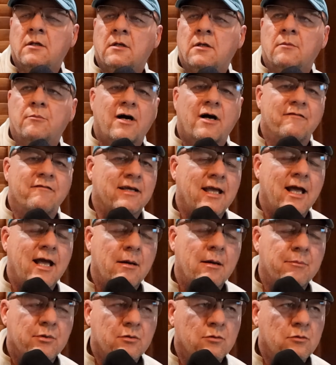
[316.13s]
private
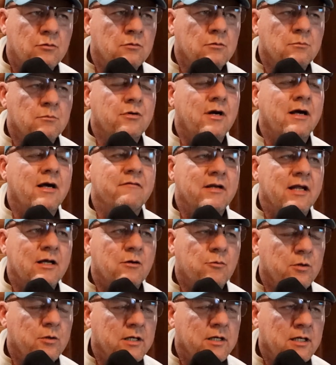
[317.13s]
capital, private
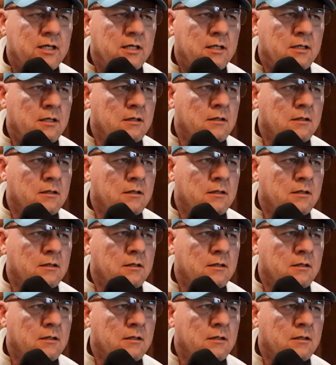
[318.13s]
equity,